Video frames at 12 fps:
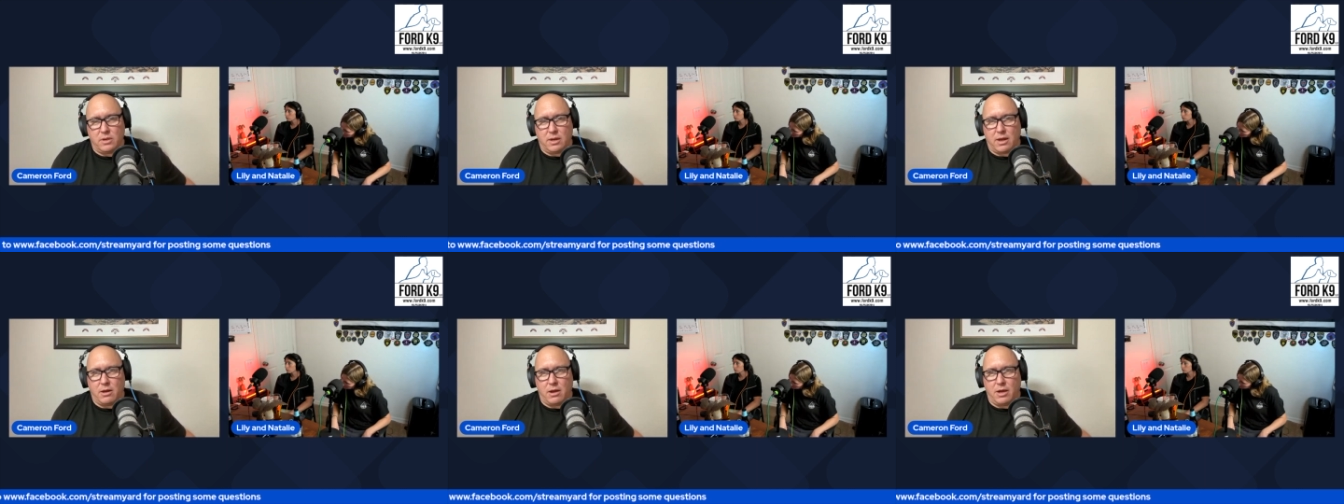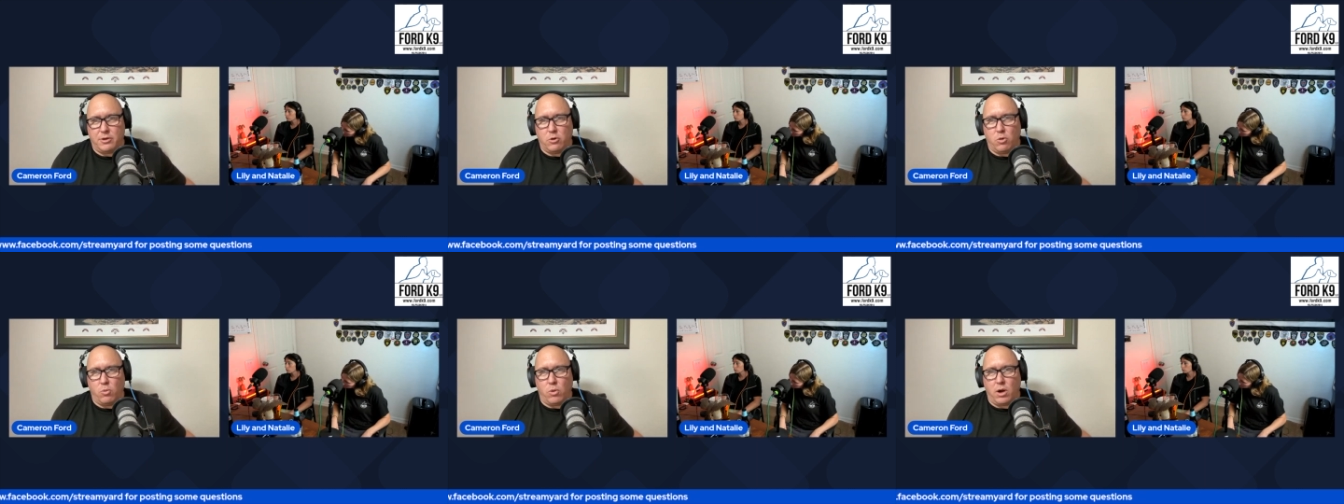And I
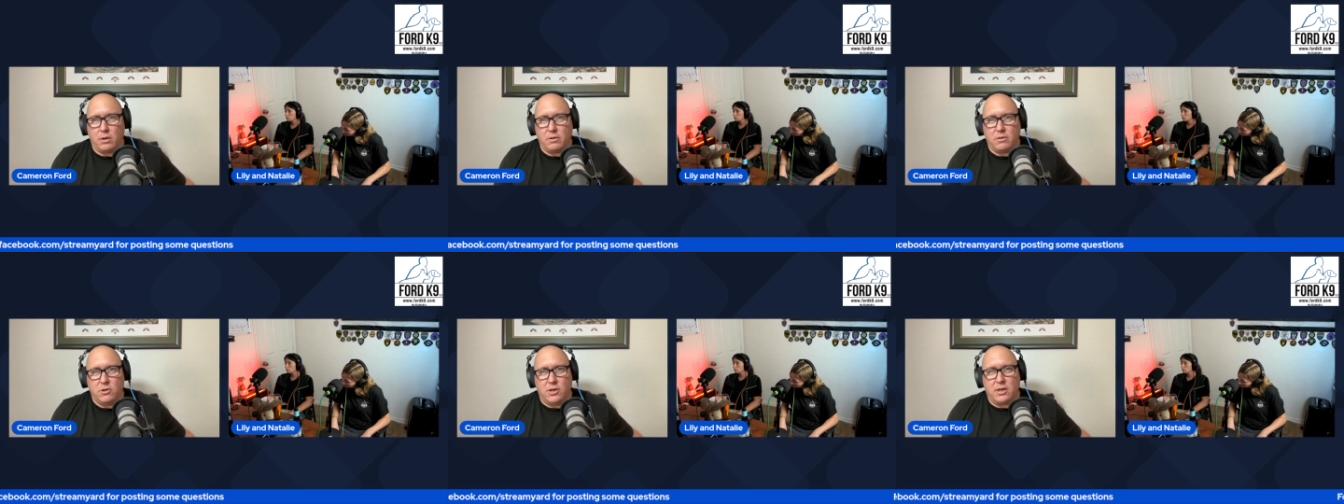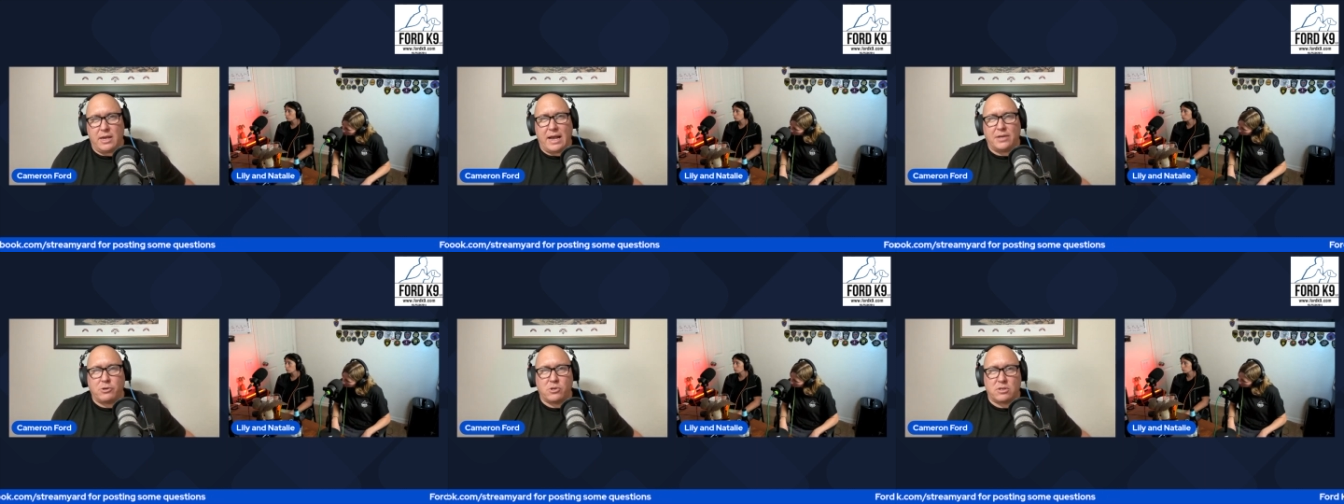don't want, you got to
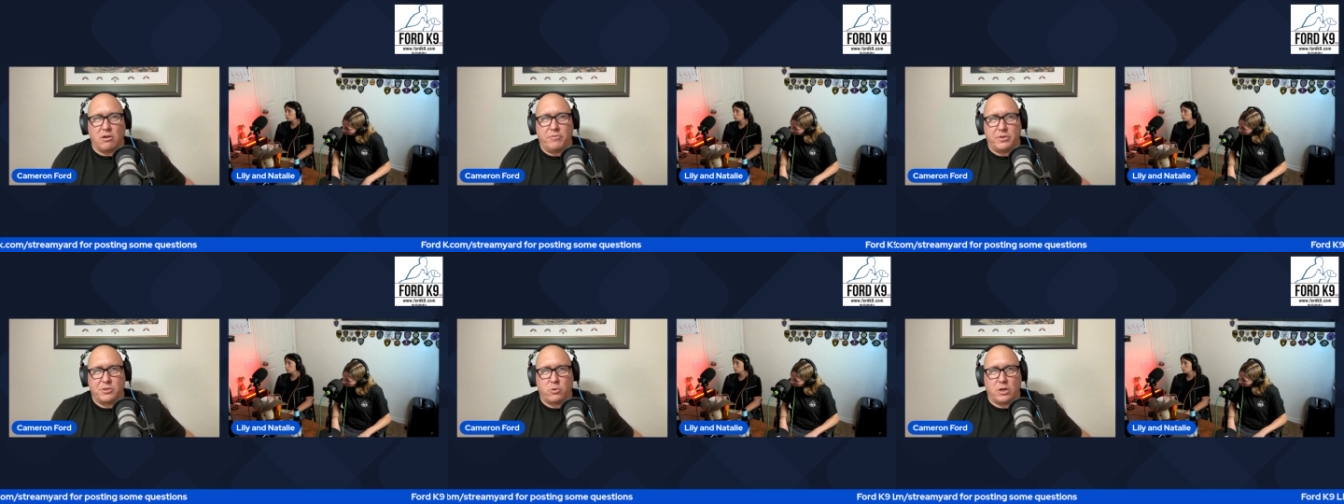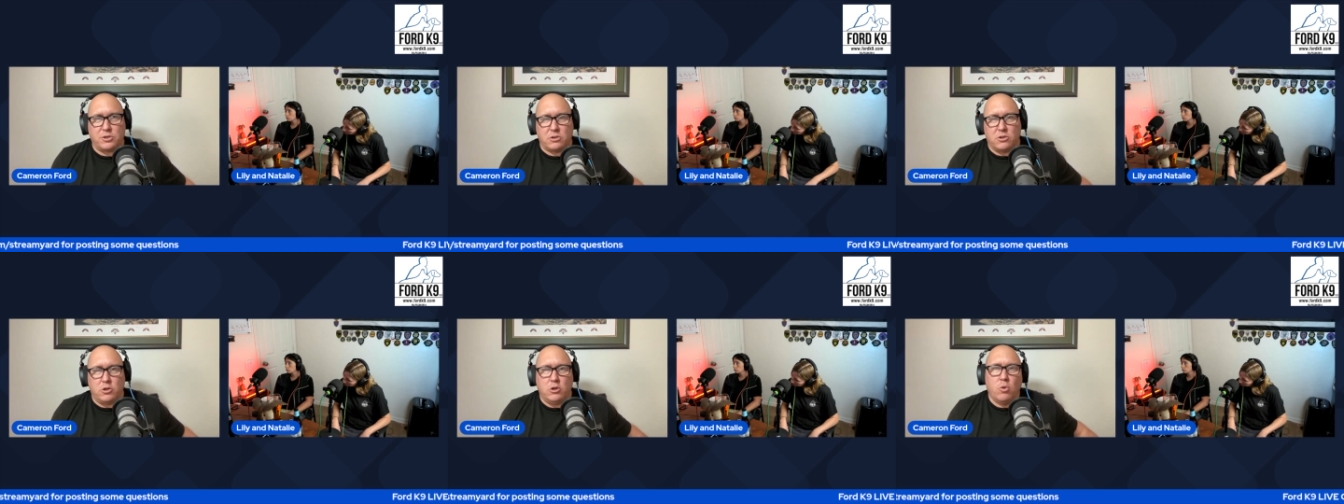ask yourself this
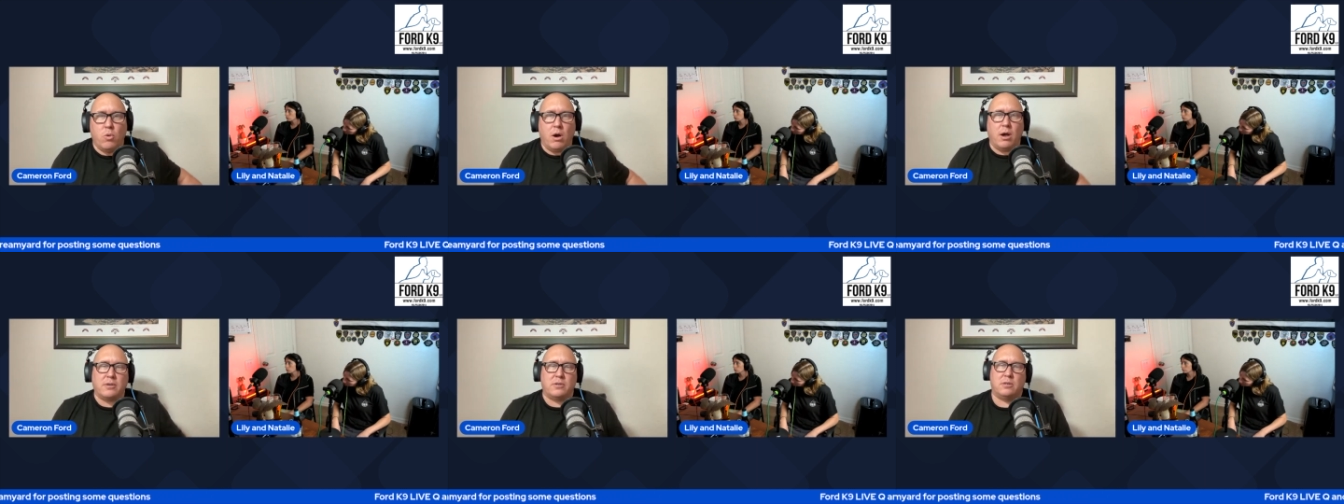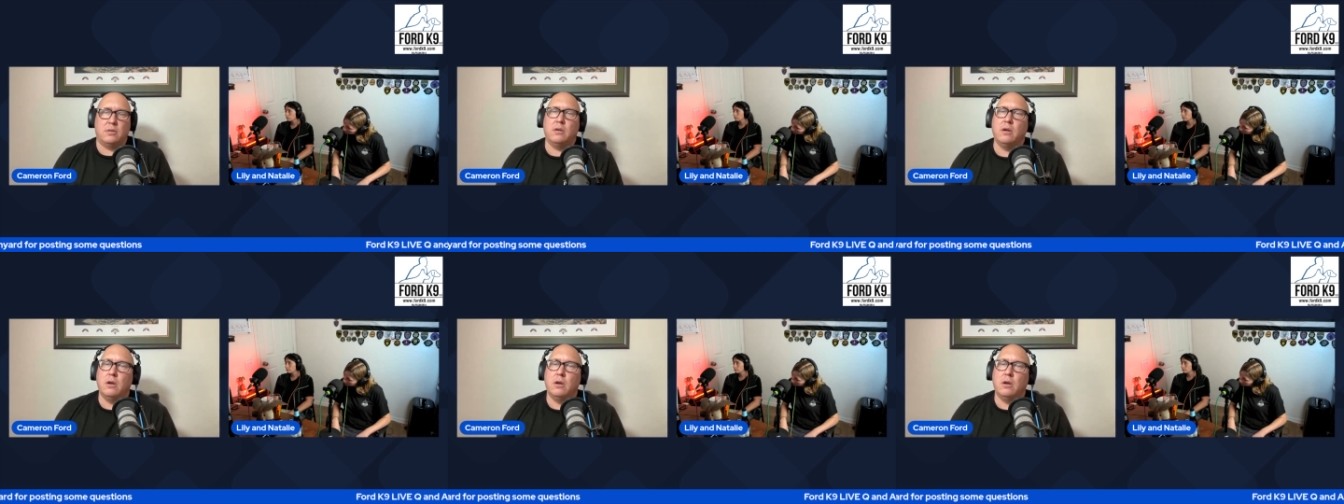question: do you want